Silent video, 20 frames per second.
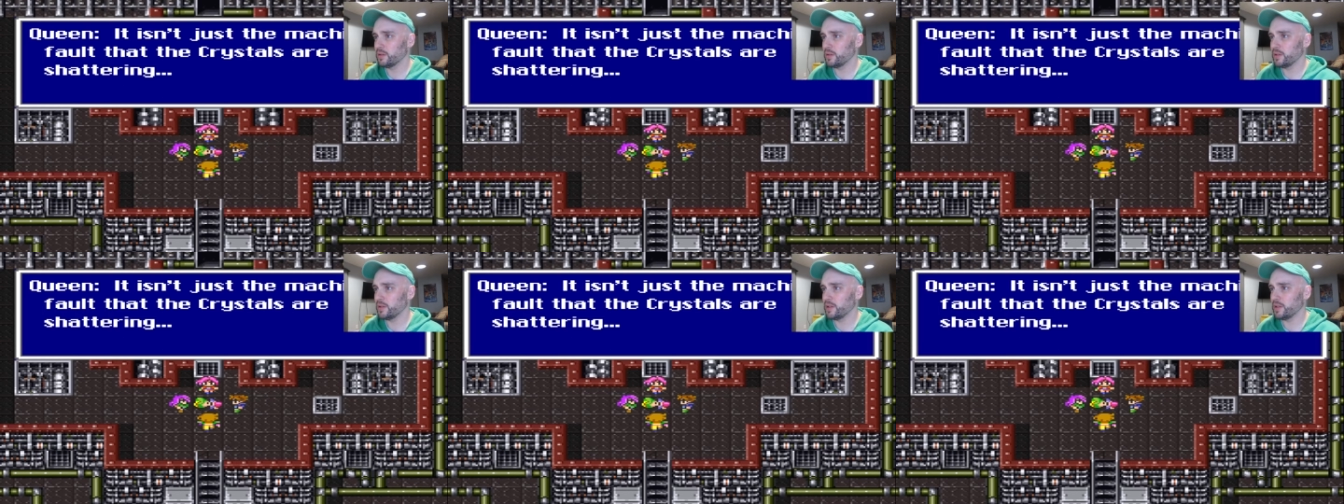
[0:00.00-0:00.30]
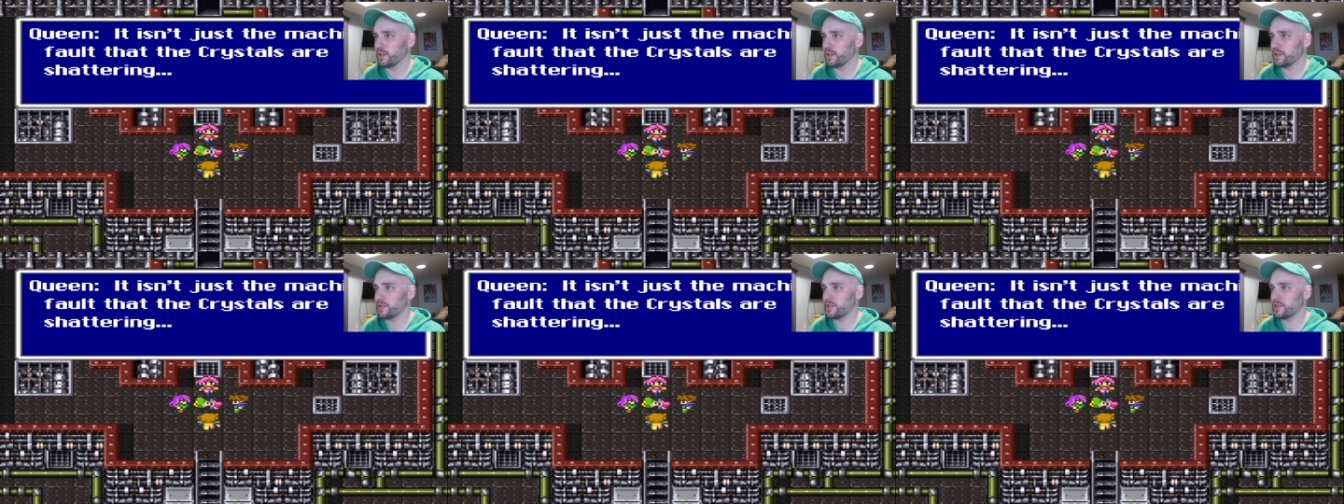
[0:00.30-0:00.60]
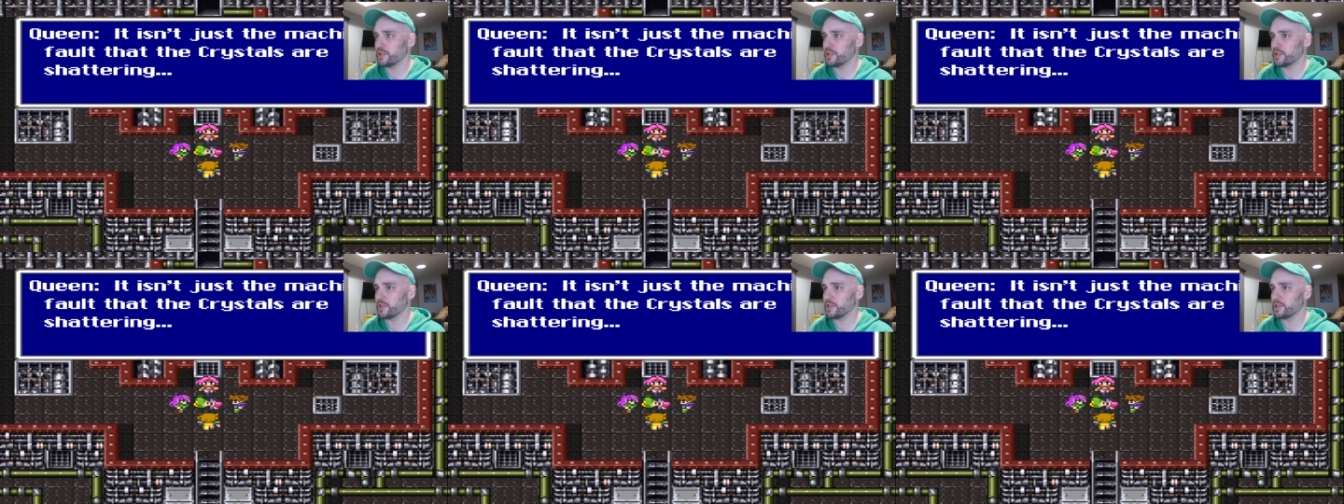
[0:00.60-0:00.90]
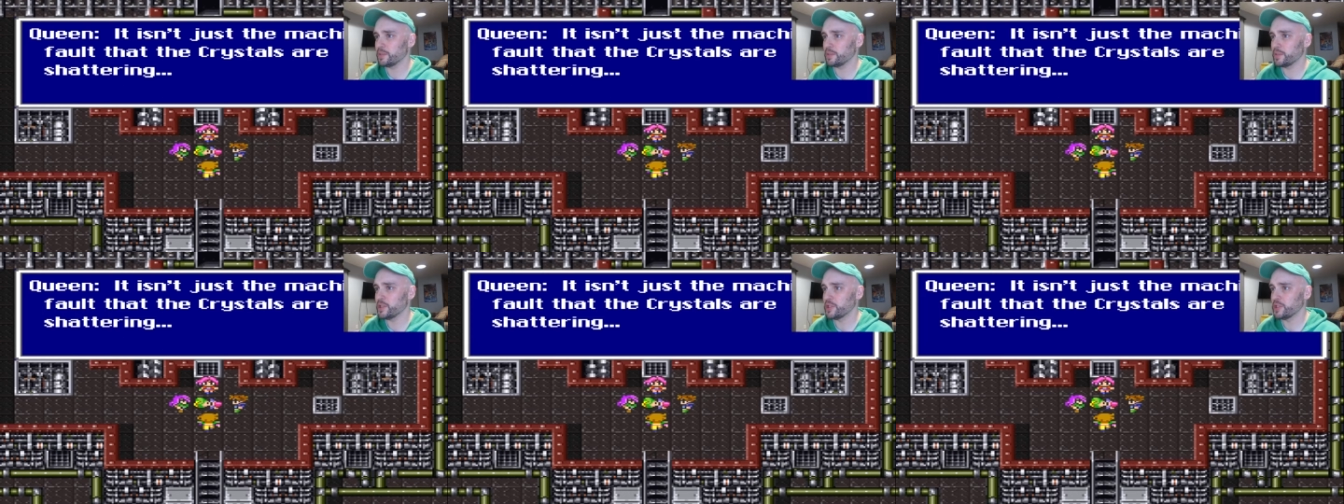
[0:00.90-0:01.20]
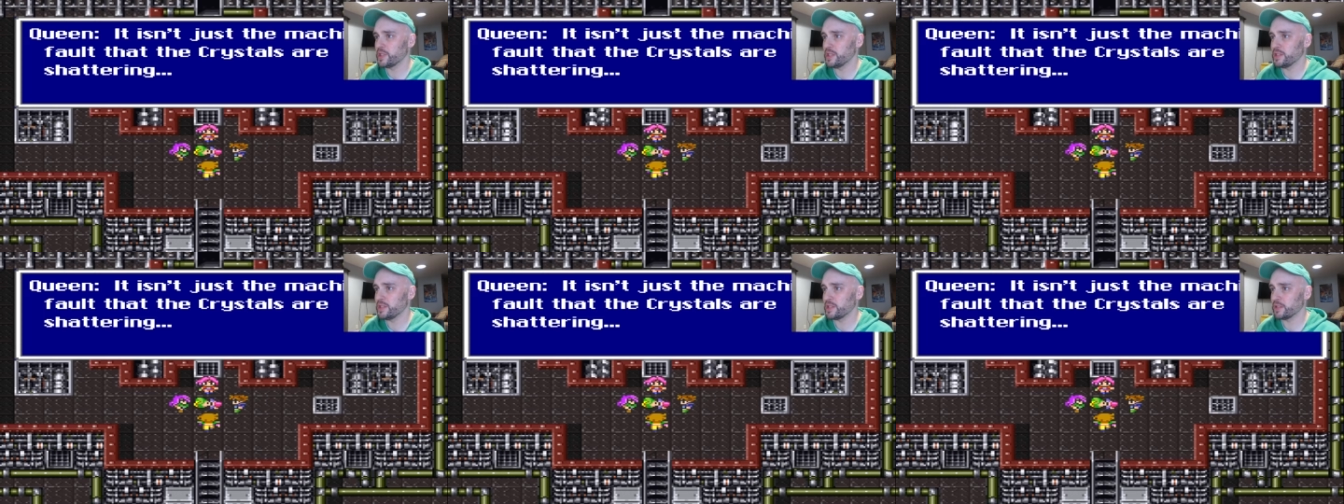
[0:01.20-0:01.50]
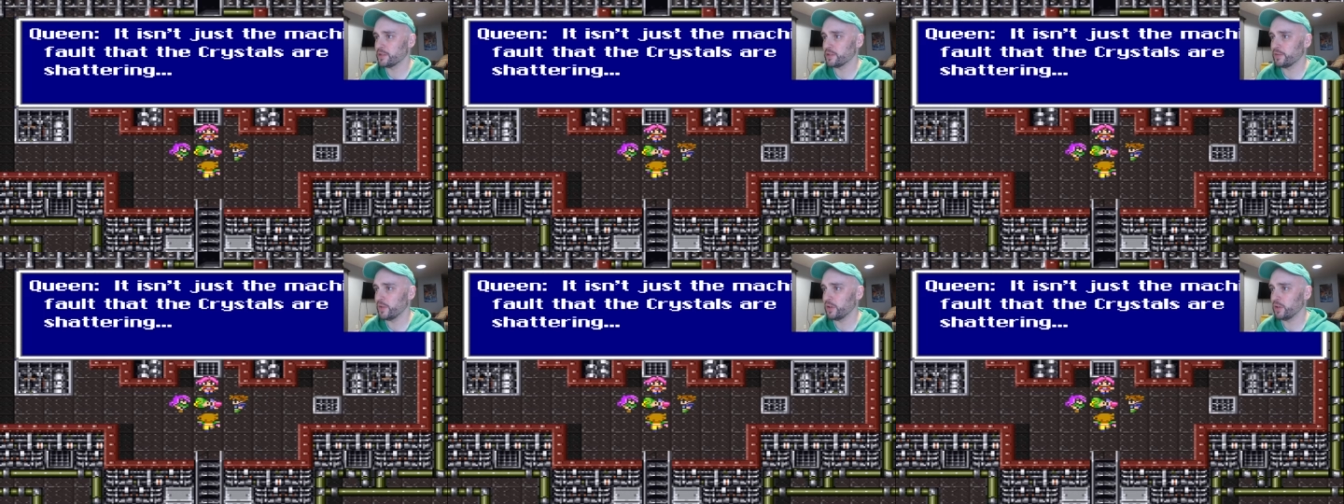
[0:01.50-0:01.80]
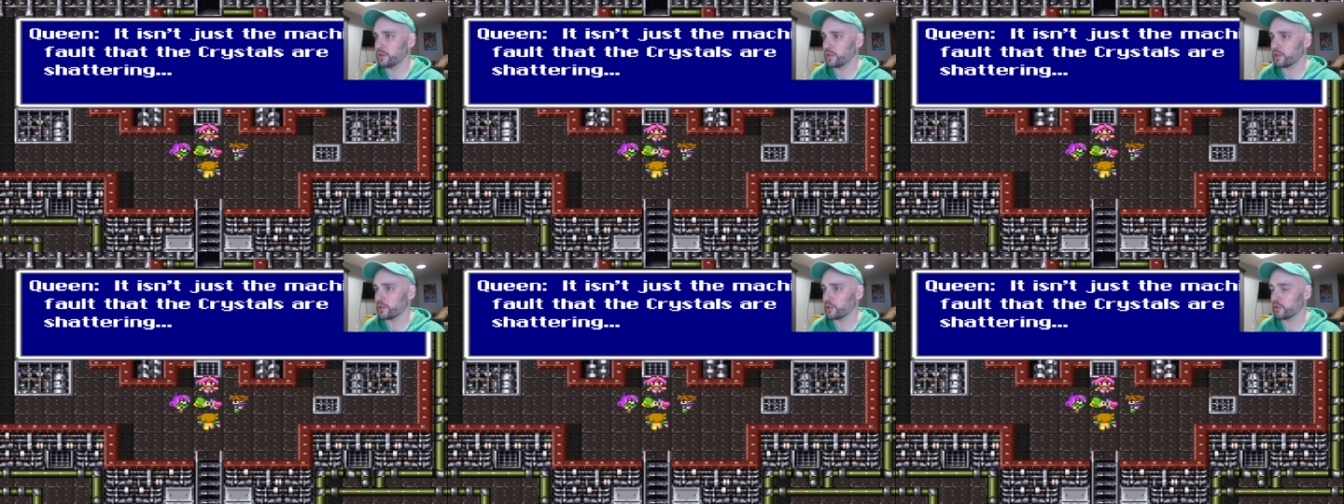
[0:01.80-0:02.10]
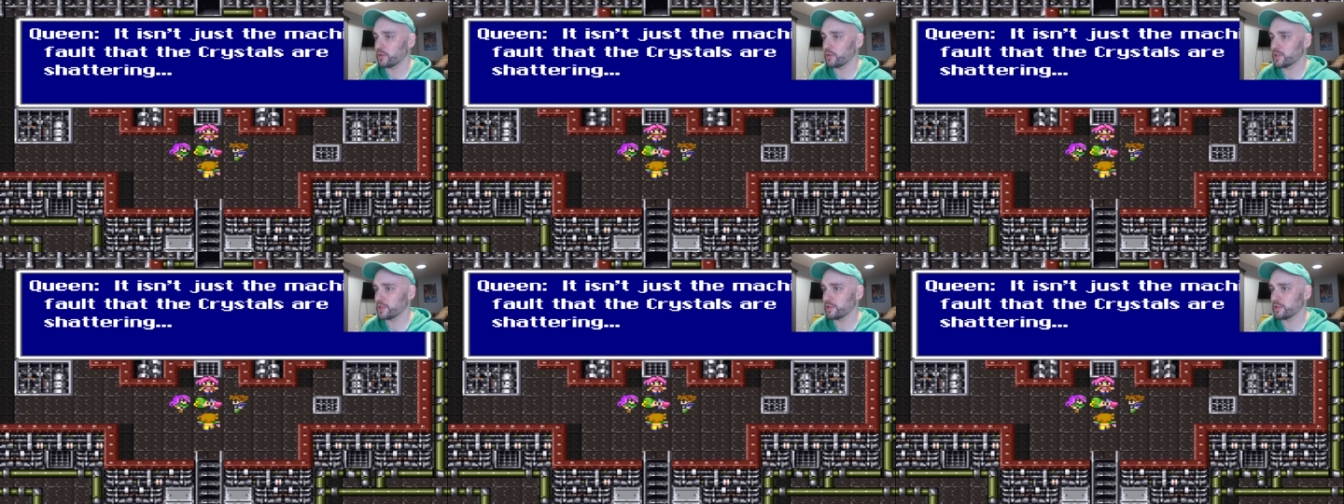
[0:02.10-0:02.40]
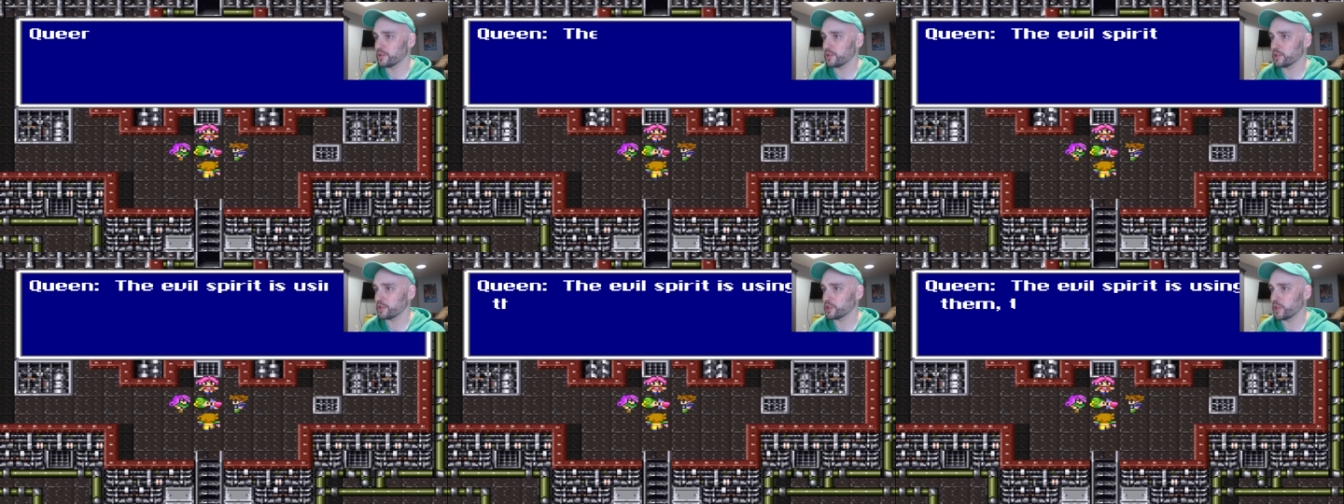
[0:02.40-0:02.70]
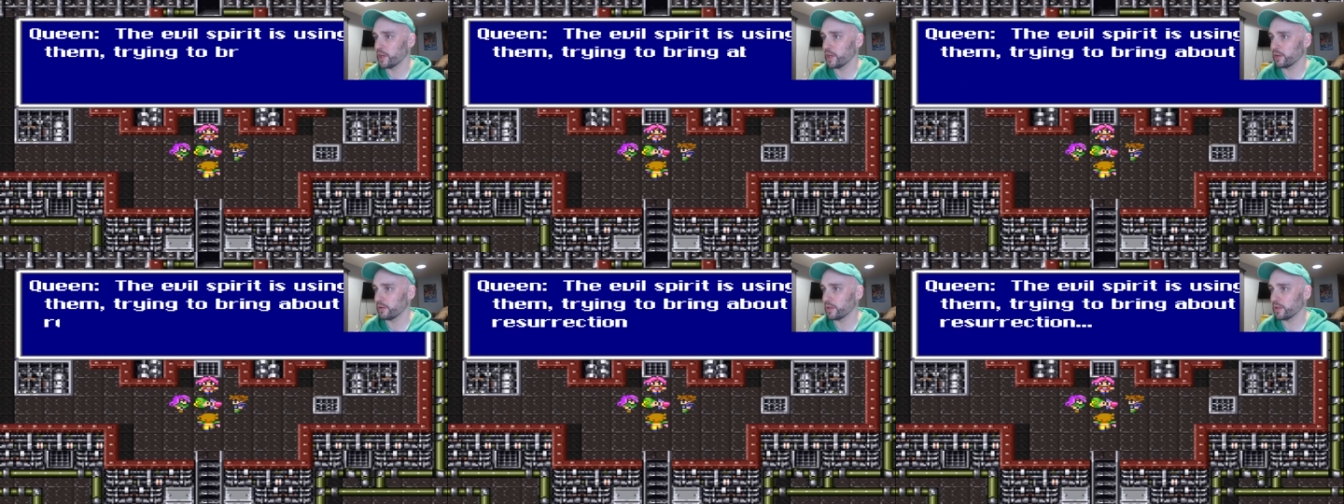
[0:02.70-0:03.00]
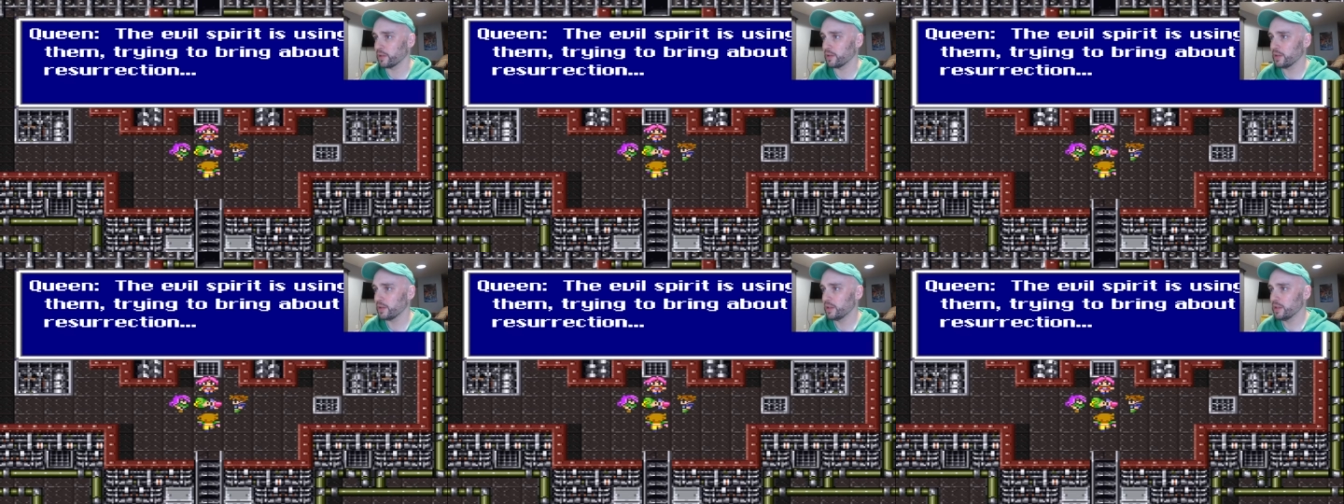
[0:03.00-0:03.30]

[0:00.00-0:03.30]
It isn't just the machine's fault that the crystals are shattering.